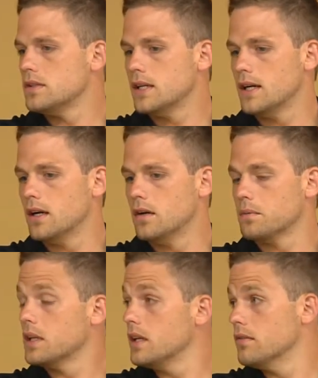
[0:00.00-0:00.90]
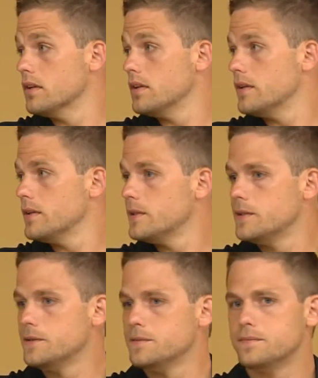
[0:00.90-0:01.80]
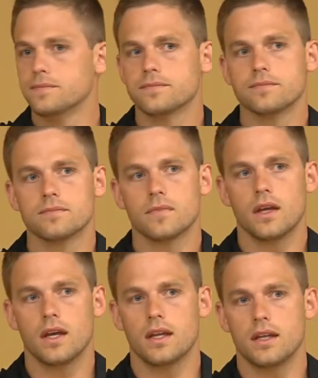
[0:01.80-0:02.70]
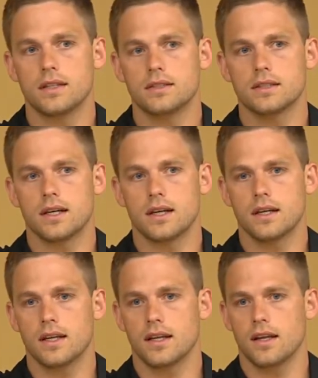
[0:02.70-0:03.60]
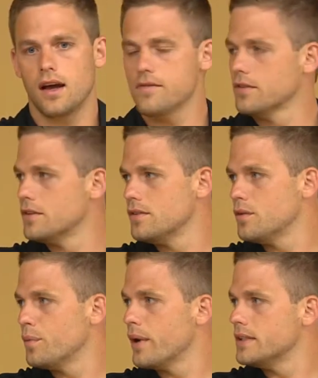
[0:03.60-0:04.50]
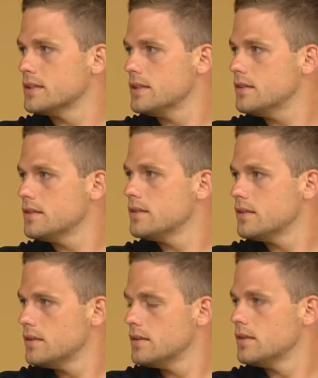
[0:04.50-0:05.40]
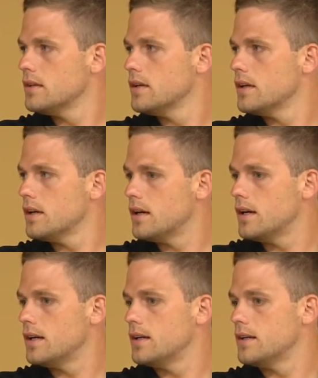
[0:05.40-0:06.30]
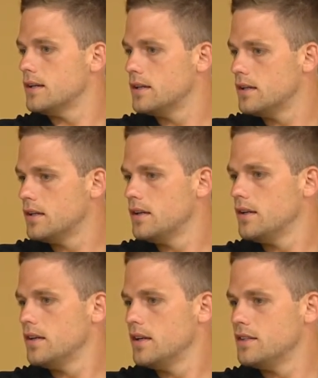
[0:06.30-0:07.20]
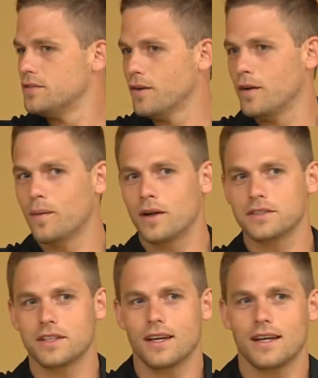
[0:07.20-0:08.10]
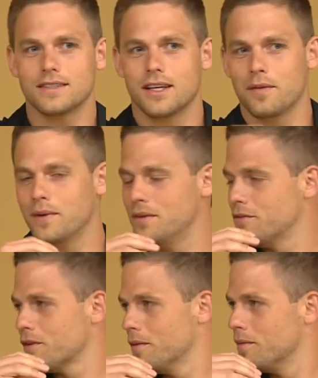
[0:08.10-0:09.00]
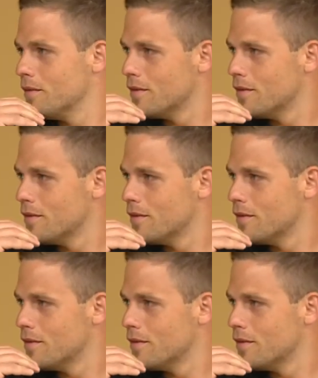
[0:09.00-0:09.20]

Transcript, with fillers: um, Cleveland. And it's uh, I've learned to embrace it. Uh, it's fun watching guys come in from